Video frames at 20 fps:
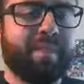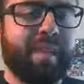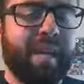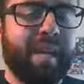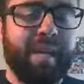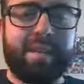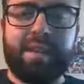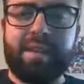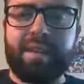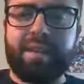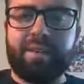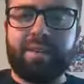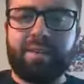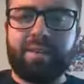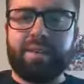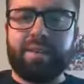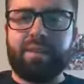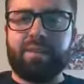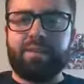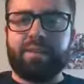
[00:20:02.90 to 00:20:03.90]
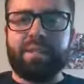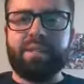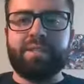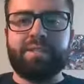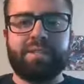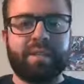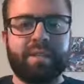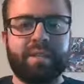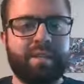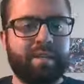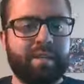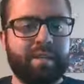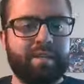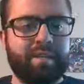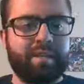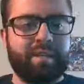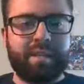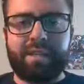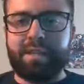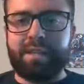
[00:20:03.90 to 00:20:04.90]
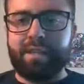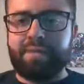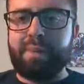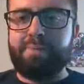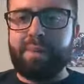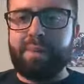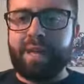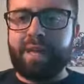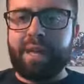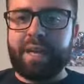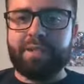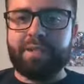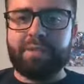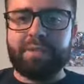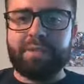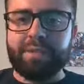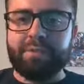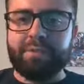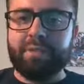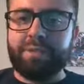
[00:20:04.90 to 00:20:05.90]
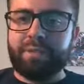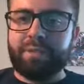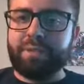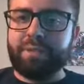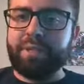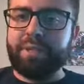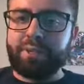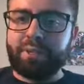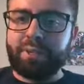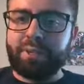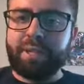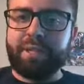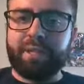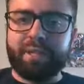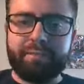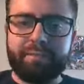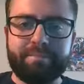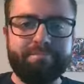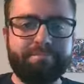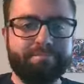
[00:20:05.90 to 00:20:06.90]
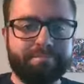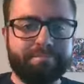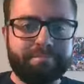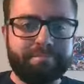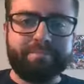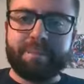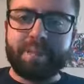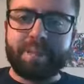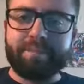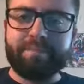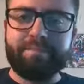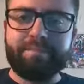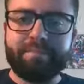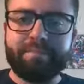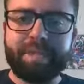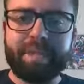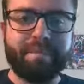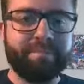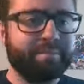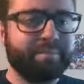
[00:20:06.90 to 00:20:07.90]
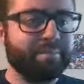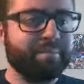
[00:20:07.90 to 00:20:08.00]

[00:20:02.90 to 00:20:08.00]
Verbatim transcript: And uh, their lead singer and the lead of that band actually lives locally in Orlando. So yeah.